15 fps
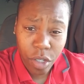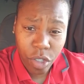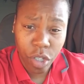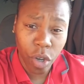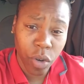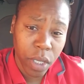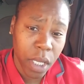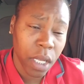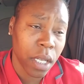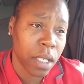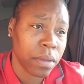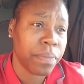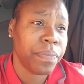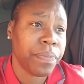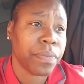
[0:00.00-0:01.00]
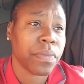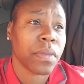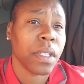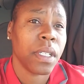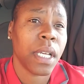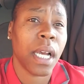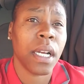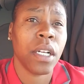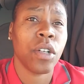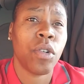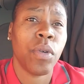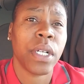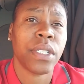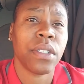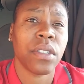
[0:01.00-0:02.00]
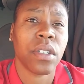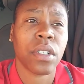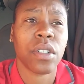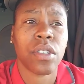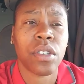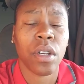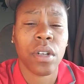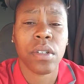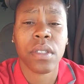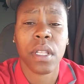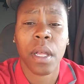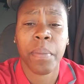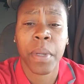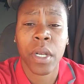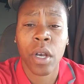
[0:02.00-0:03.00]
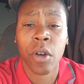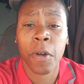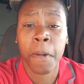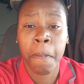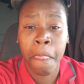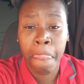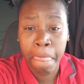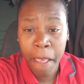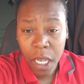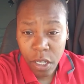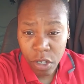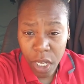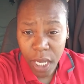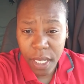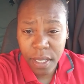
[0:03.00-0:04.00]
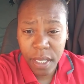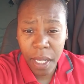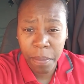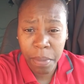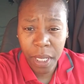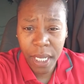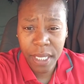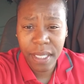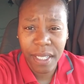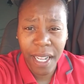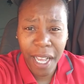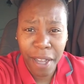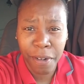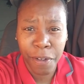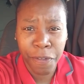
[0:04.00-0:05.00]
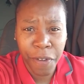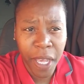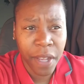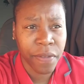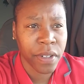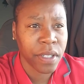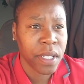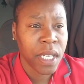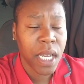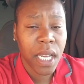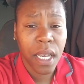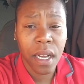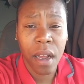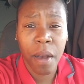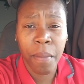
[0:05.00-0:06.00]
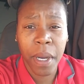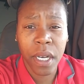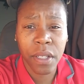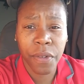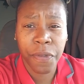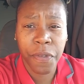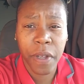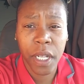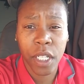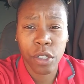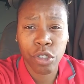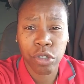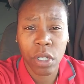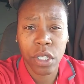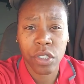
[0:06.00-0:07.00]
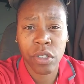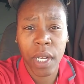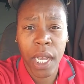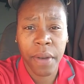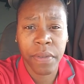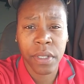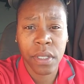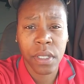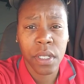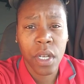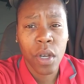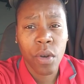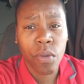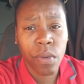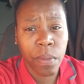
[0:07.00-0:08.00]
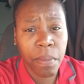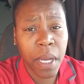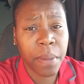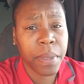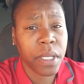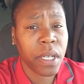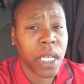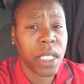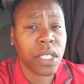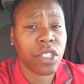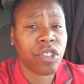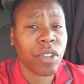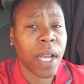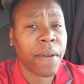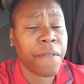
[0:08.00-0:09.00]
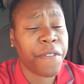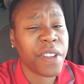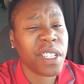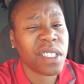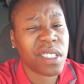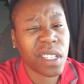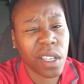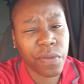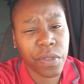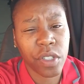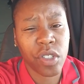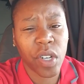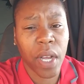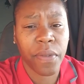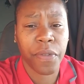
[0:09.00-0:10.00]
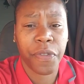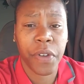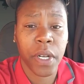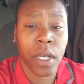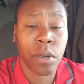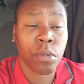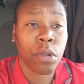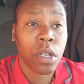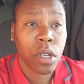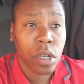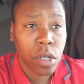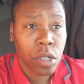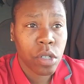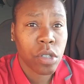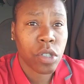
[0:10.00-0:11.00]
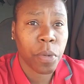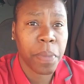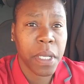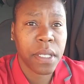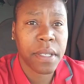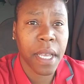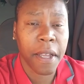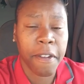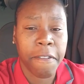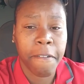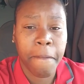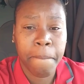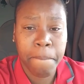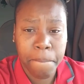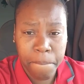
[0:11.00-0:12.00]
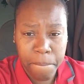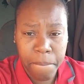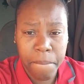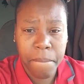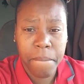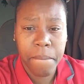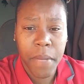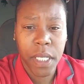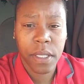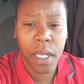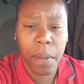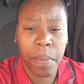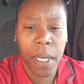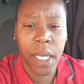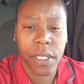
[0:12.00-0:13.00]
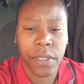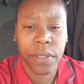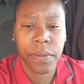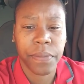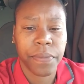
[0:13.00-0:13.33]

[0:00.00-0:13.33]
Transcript: So again, got any questions or concerns, let me know. You guys stay blessed and highly favored. And all my other fellow truck drivers, remember, you ain't just driving for yourself, you're driving for them. So be safe. Stay blessed.